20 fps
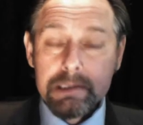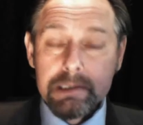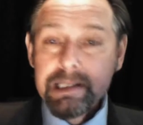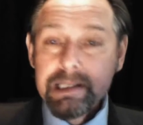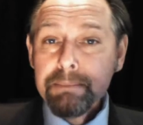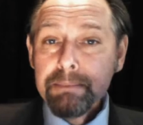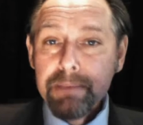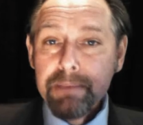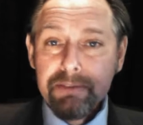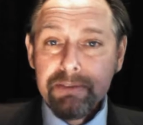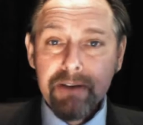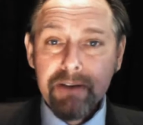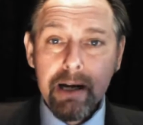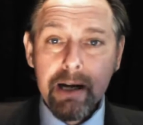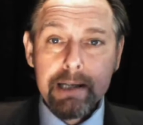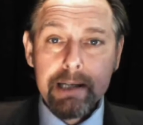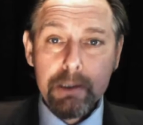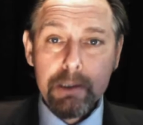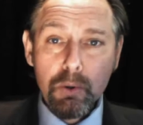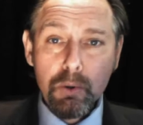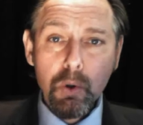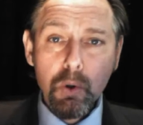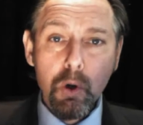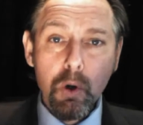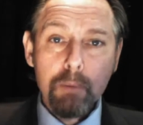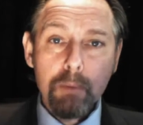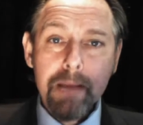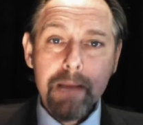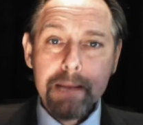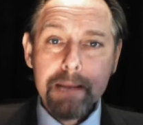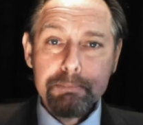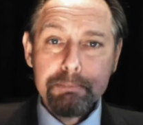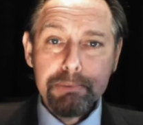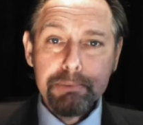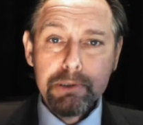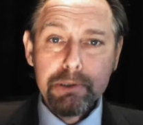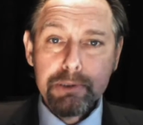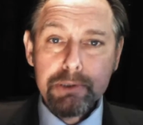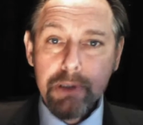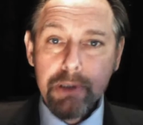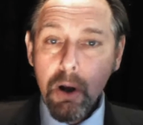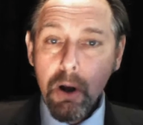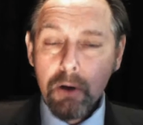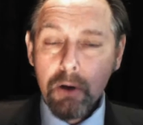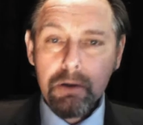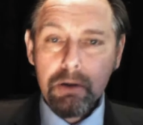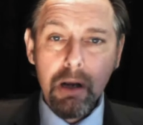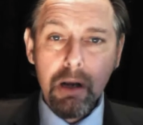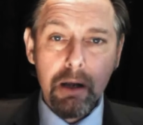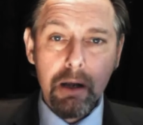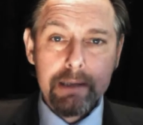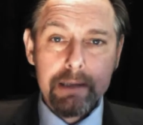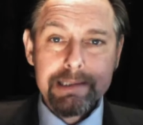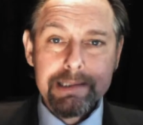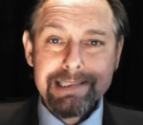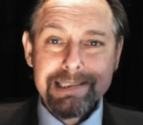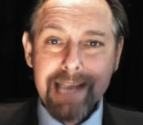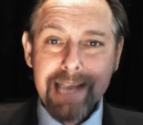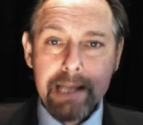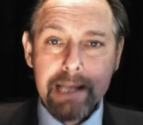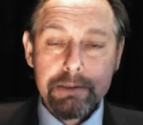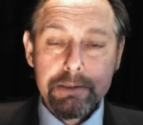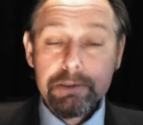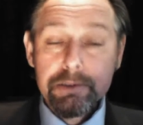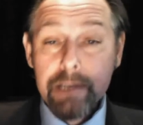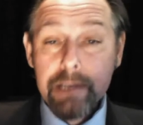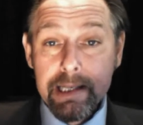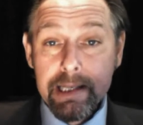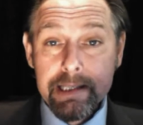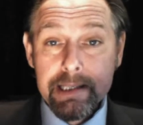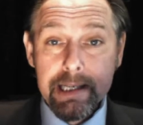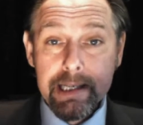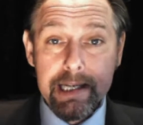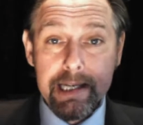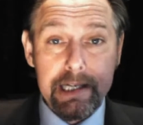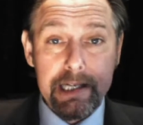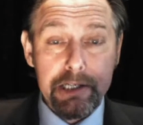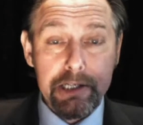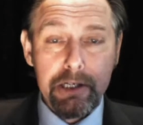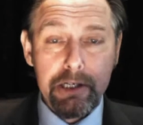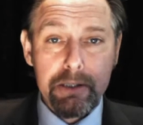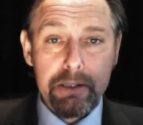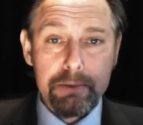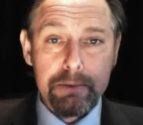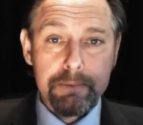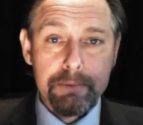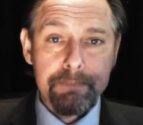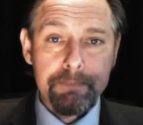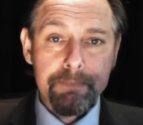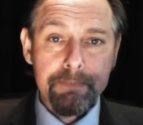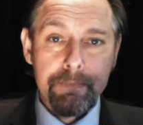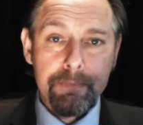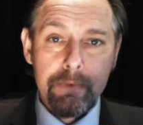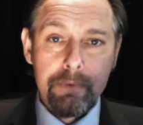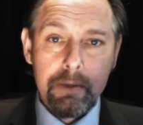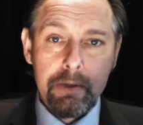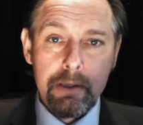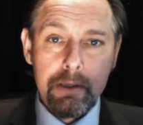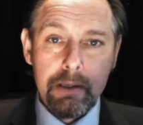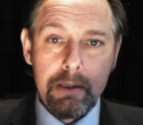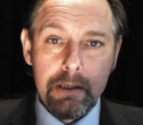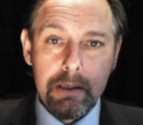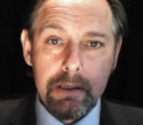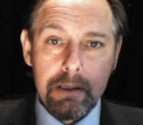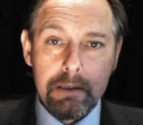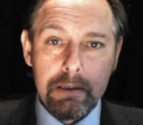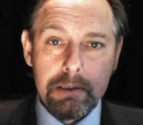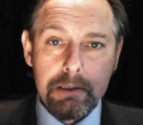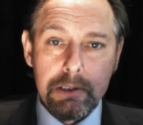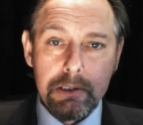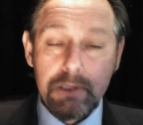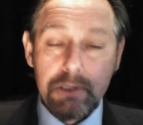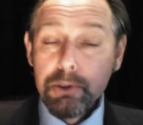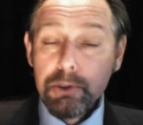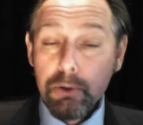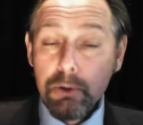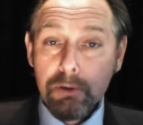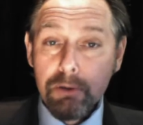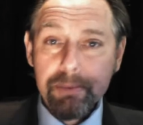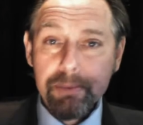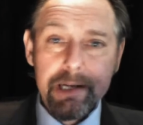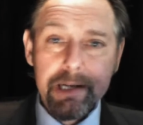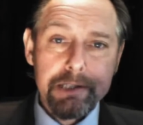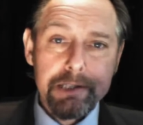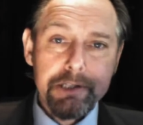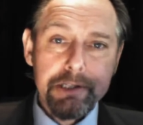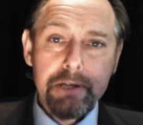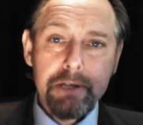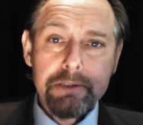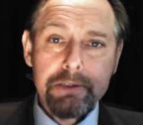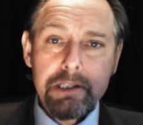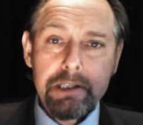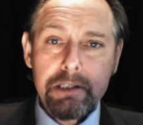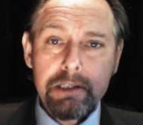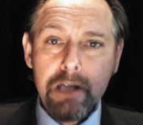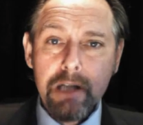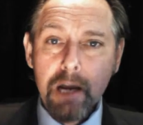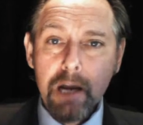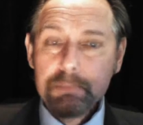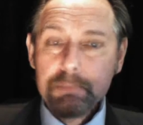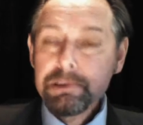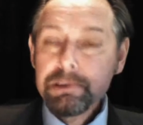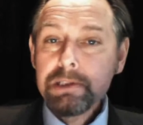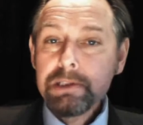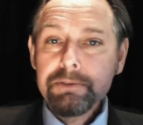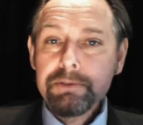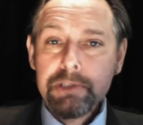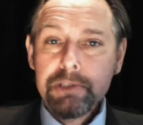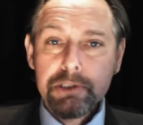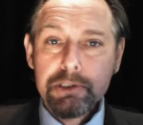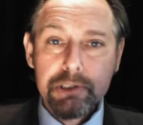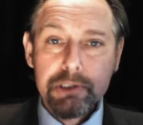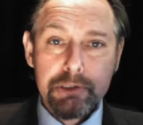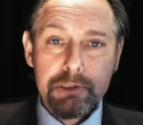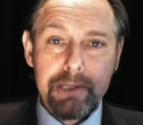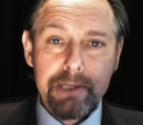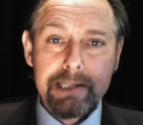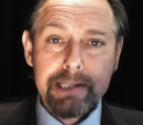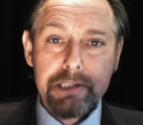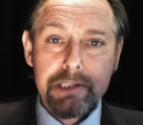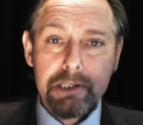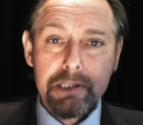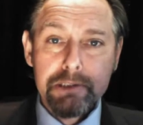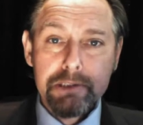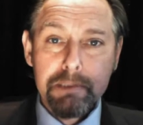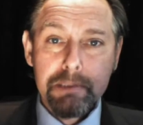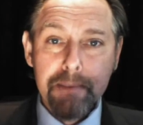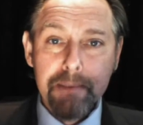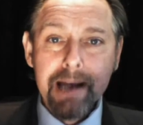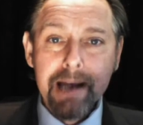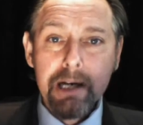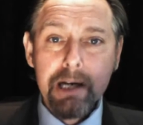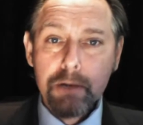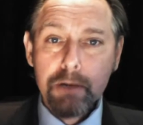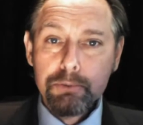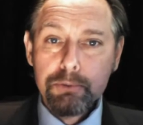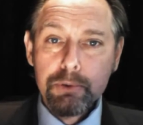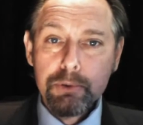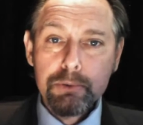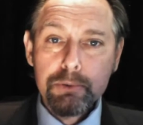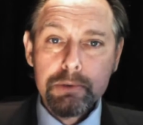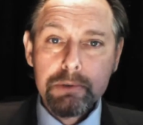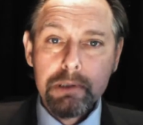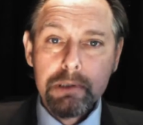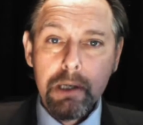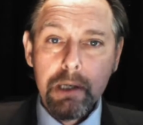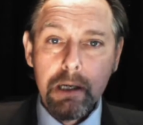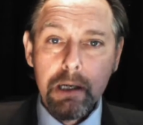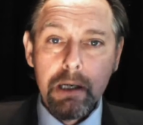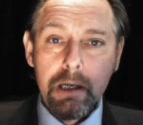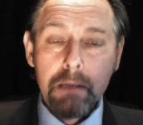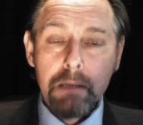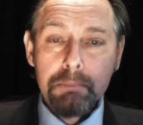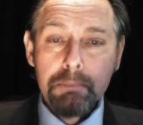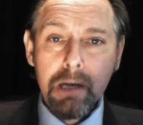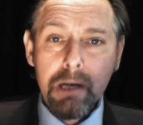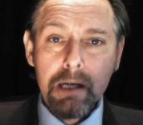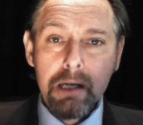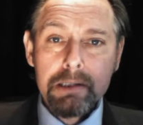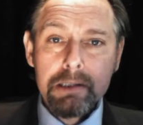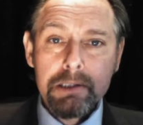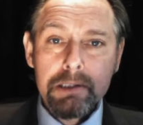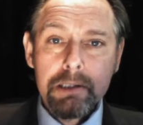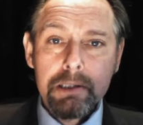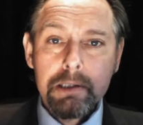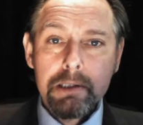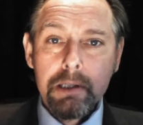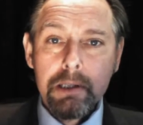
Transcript: Simplified law may boost online sales in the E U. European Union approves stricter tobacco rules, plus